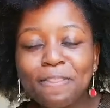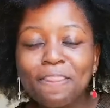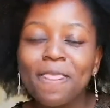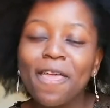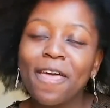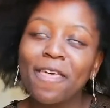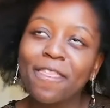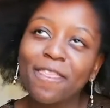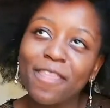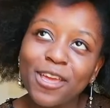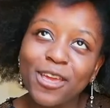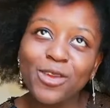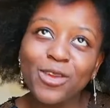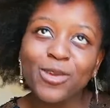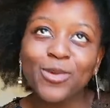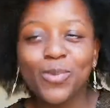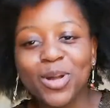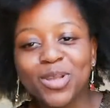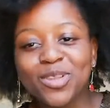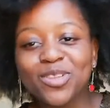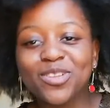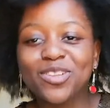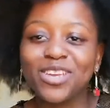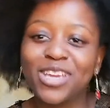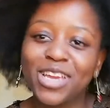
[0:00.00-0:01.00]
Thank you
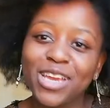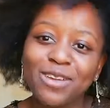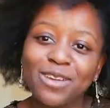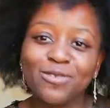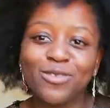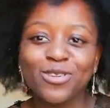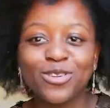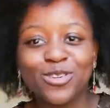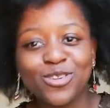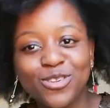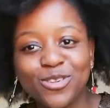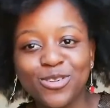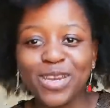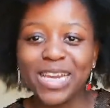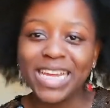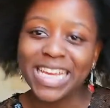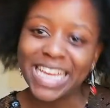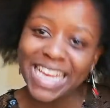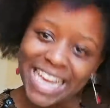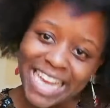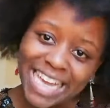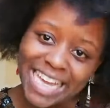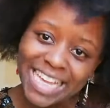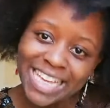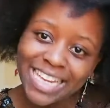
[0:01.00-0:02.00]
once again for tuning
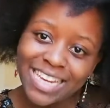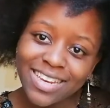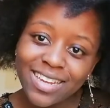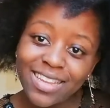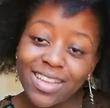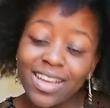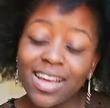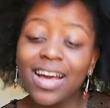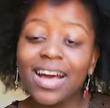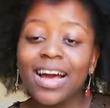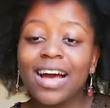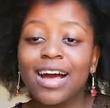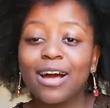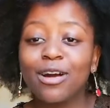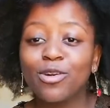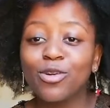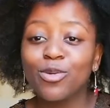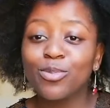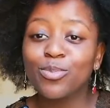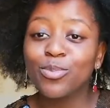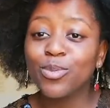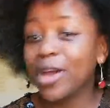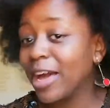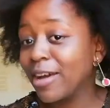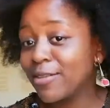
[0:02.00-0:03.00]
in. I hope you
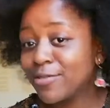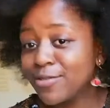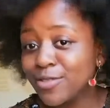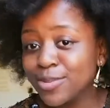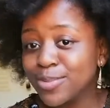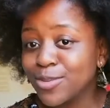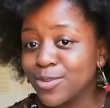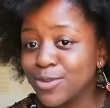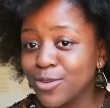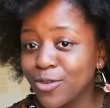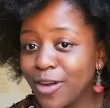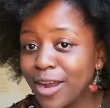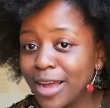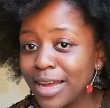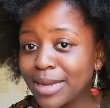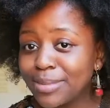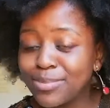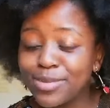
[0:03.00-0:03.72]
have subscribed.